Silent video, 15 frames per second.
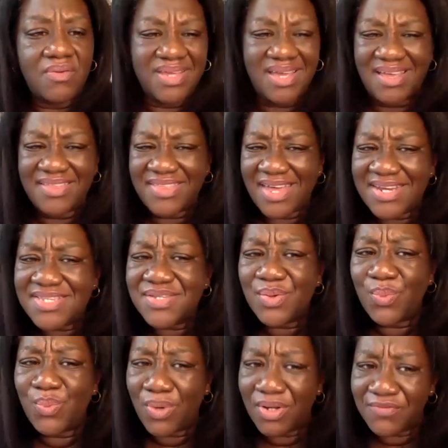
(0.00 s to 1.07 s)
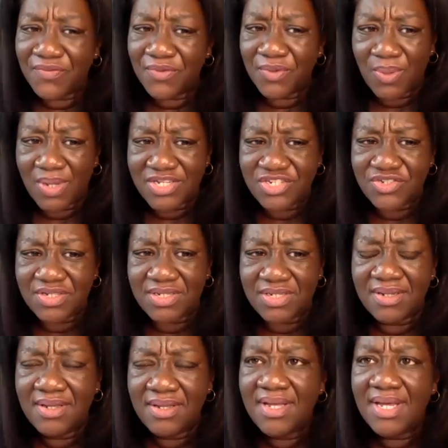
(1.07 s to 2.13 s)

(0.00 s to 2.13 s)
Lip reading: yeah, that is a wonderful question.